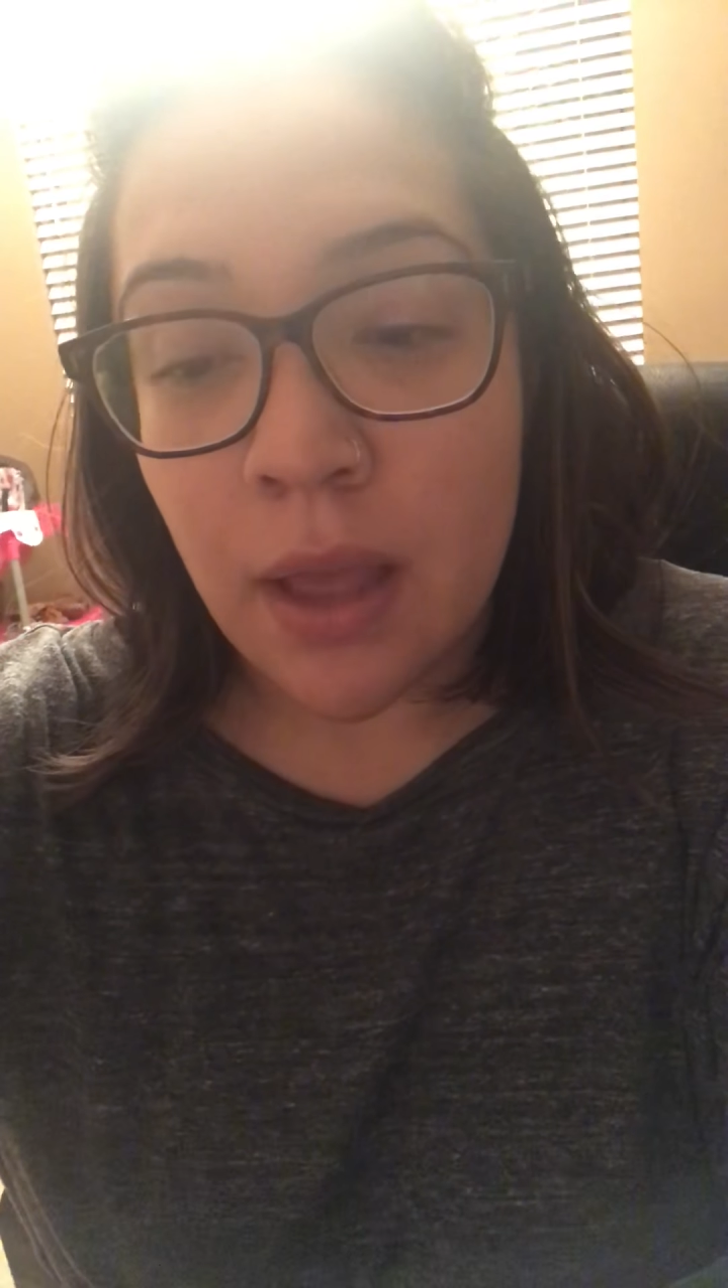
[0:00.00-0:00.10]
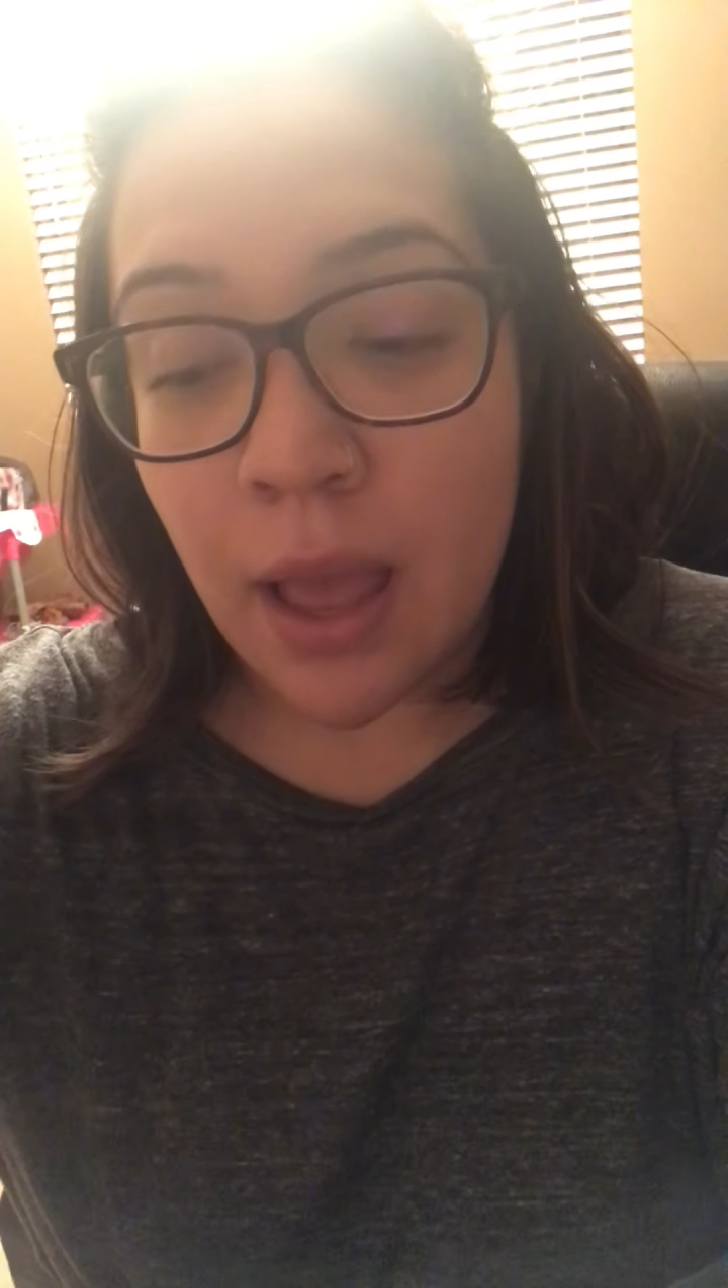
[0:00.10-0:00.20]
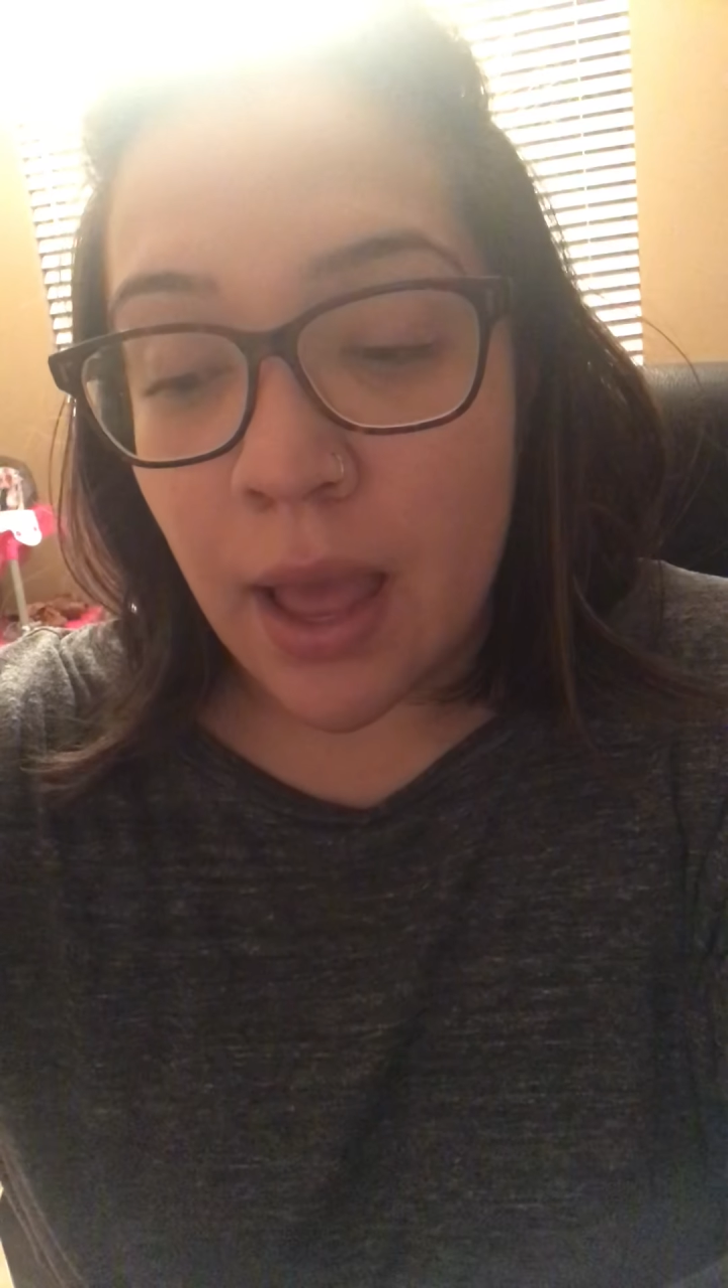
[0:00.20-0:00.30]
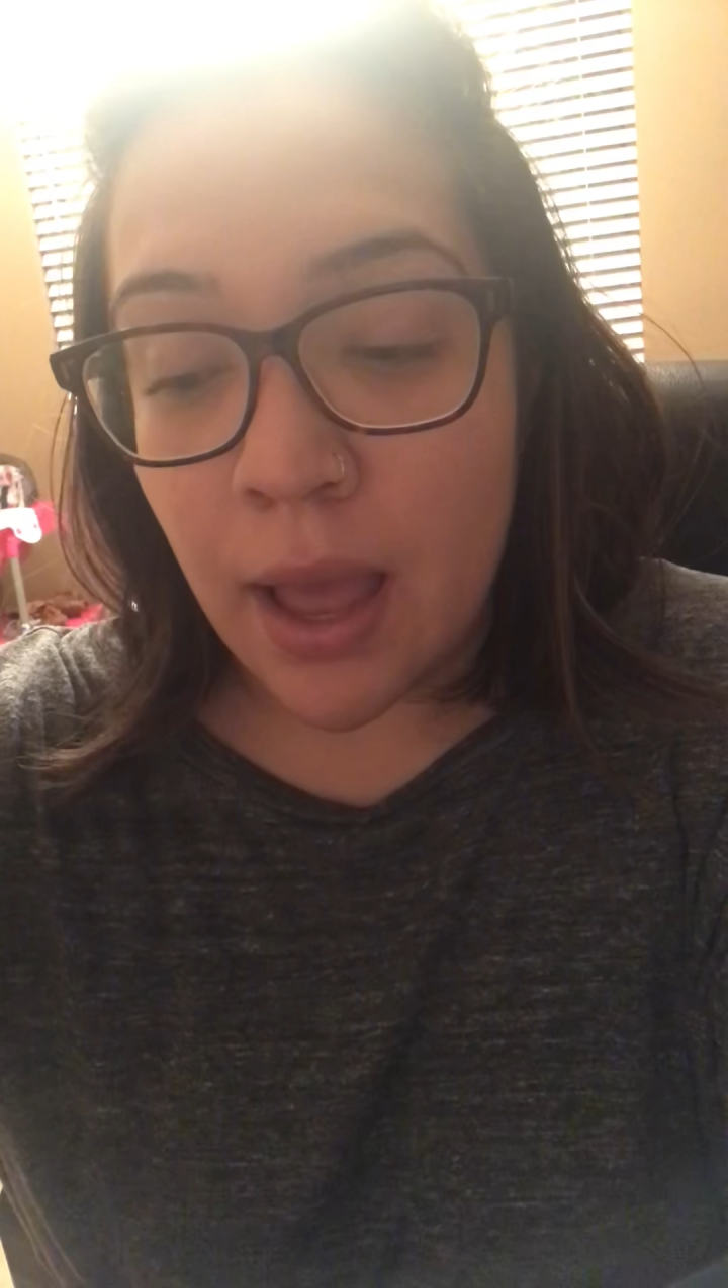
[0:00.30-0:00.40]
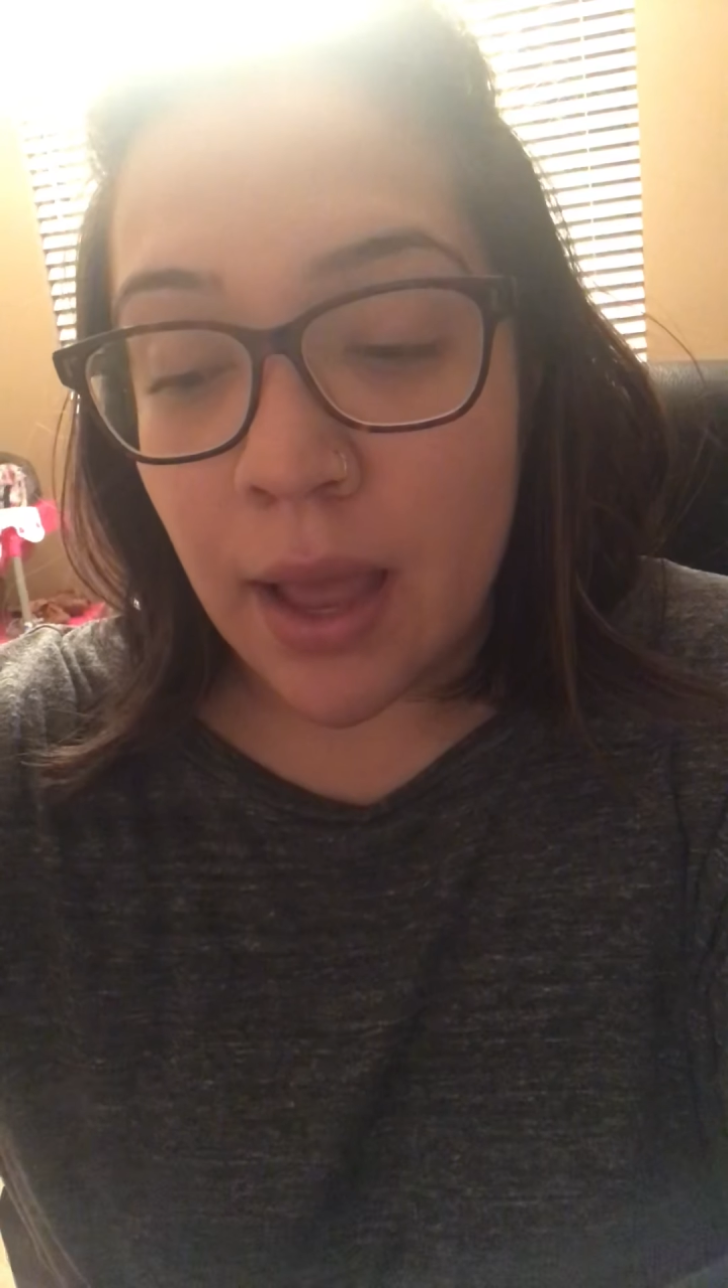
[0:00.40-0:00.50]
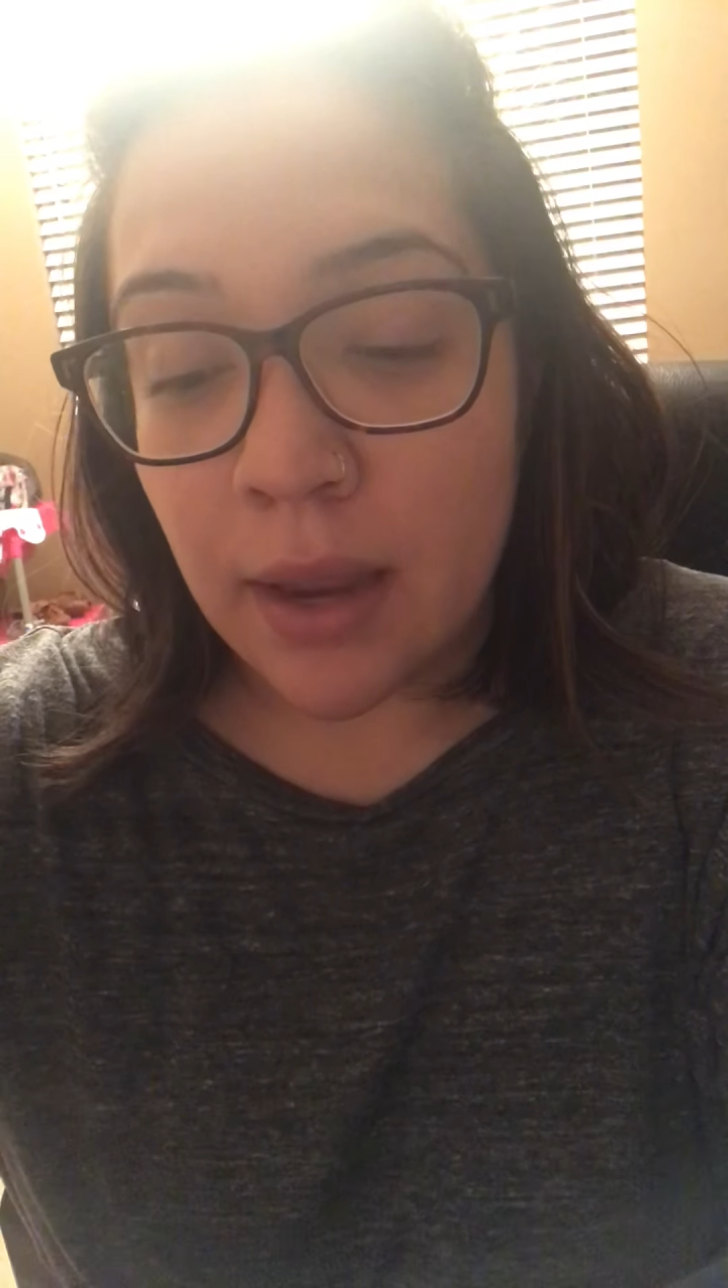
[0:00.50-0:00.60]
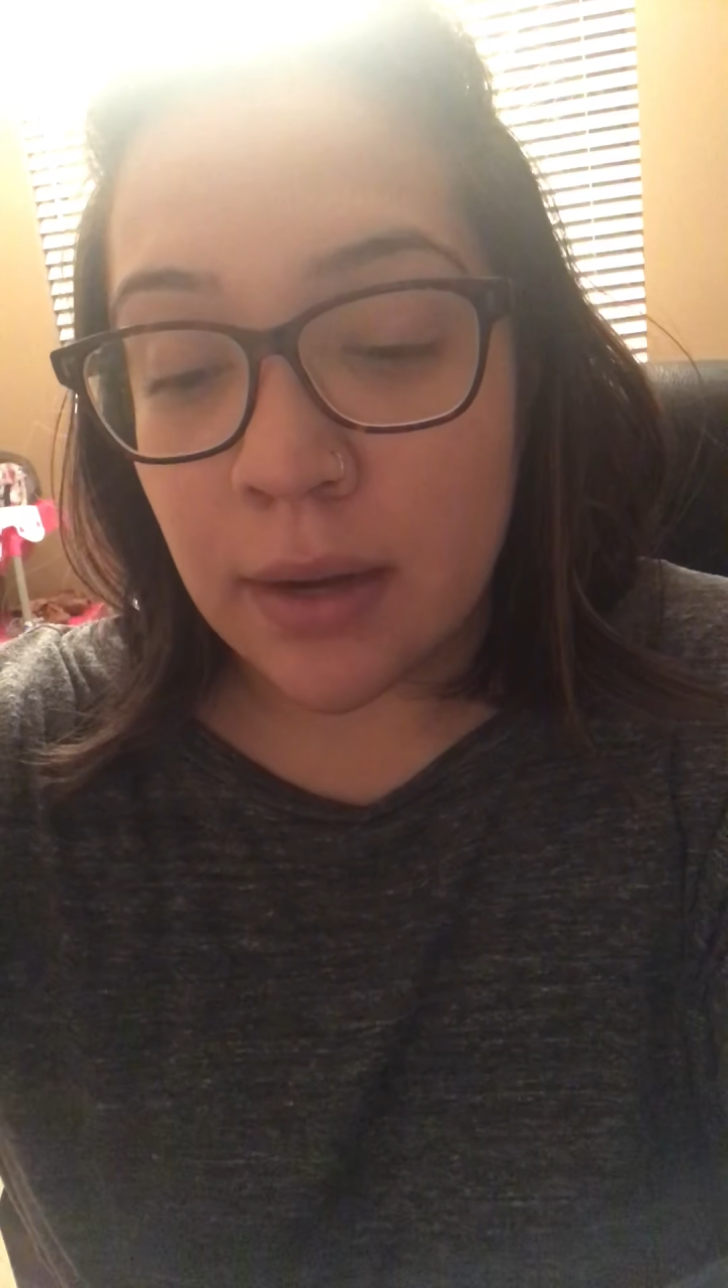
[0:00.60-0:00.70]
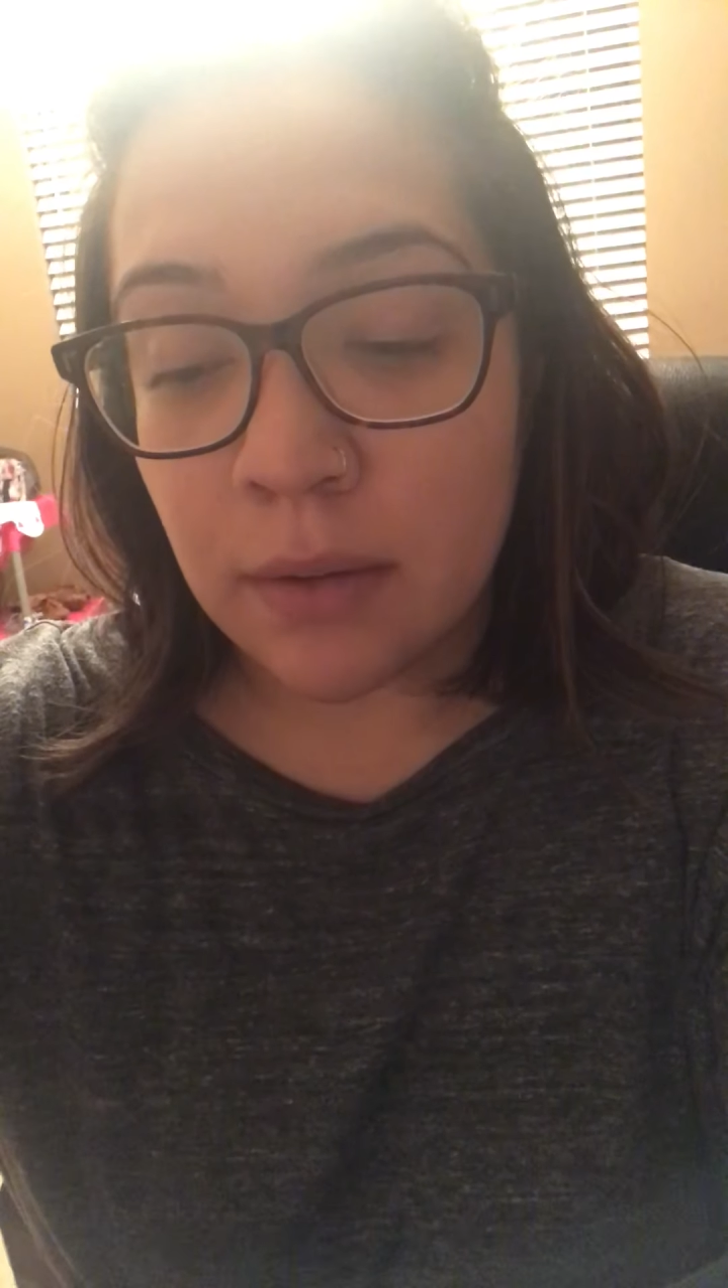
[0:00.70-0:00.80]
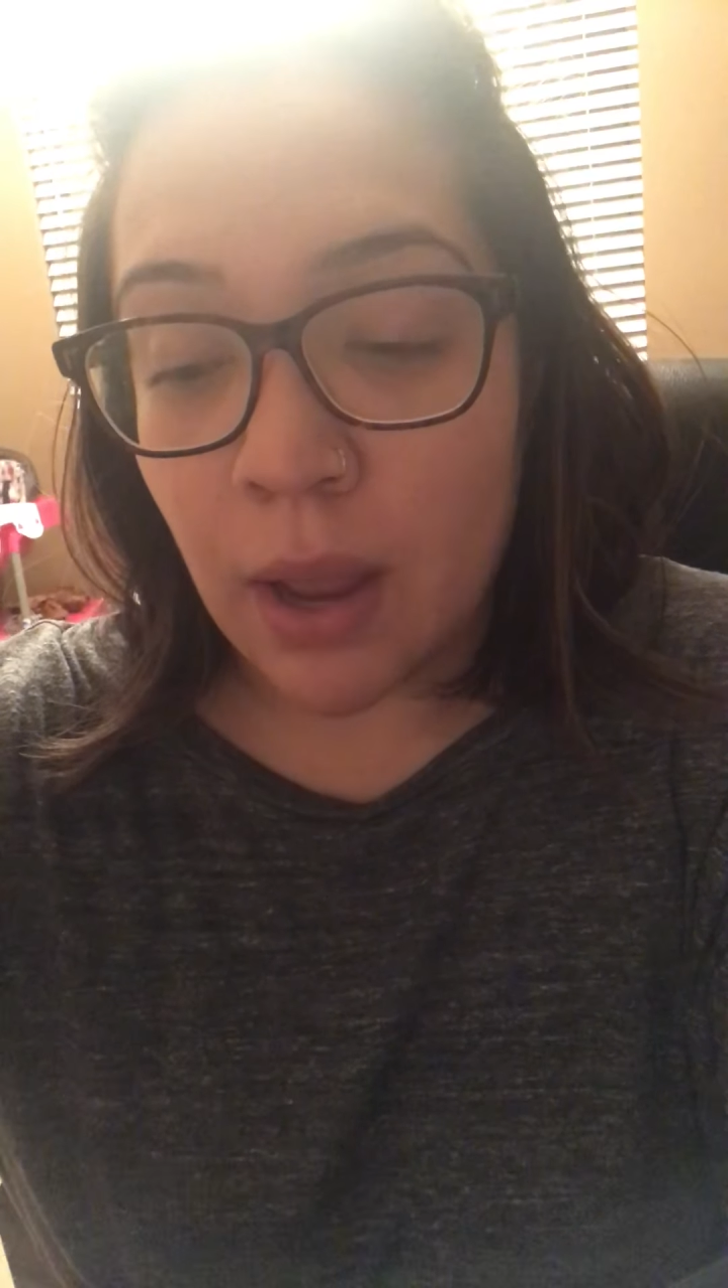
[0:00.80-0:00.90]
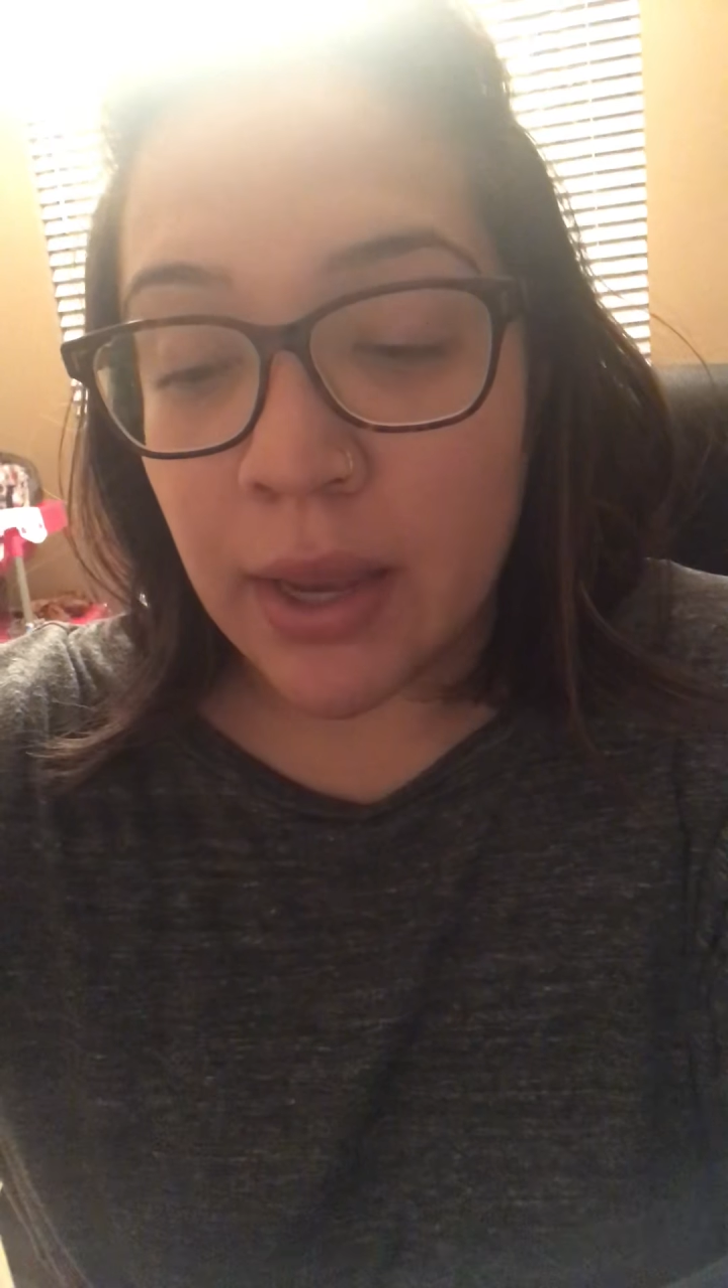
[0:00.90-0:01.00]

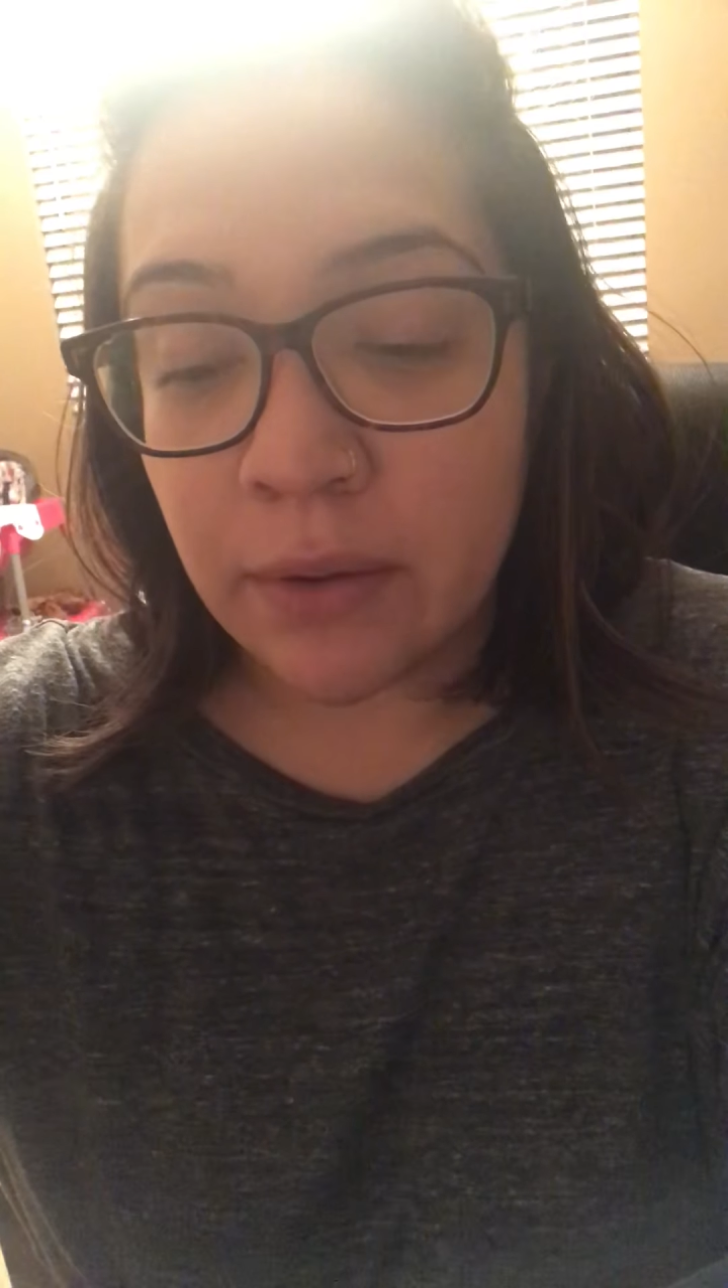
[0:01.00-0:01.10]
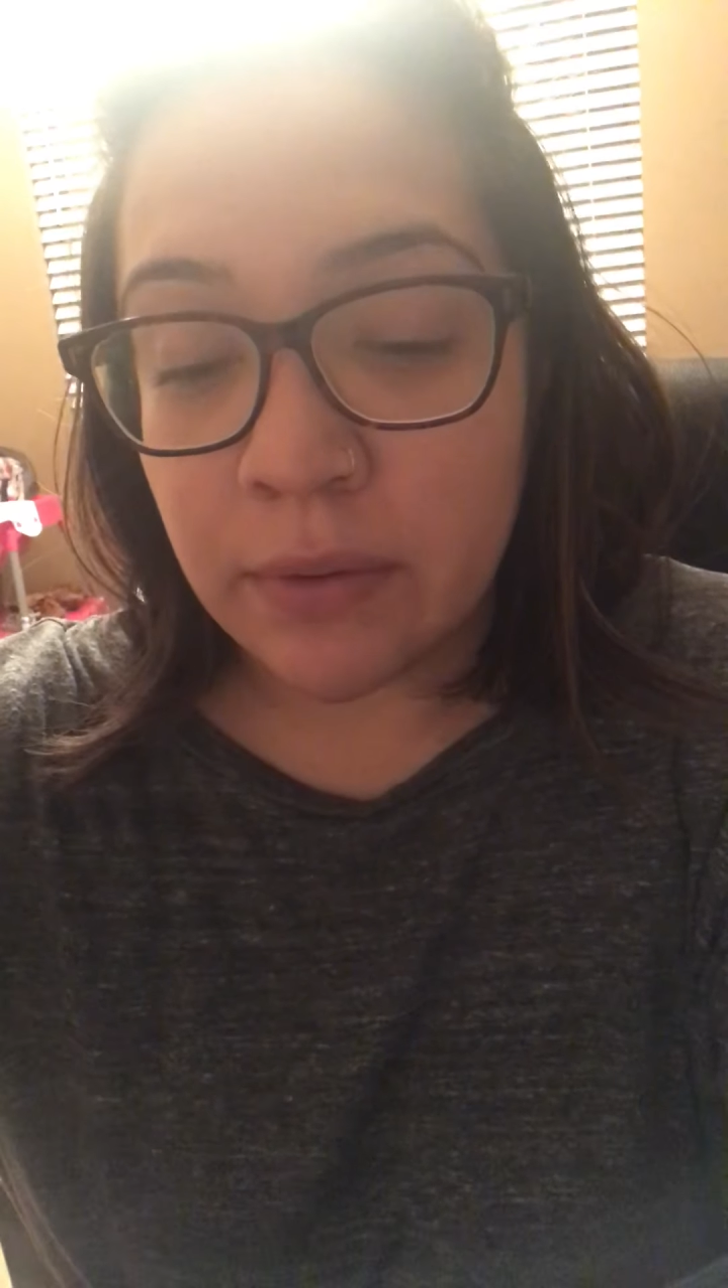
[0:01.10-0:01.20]
and I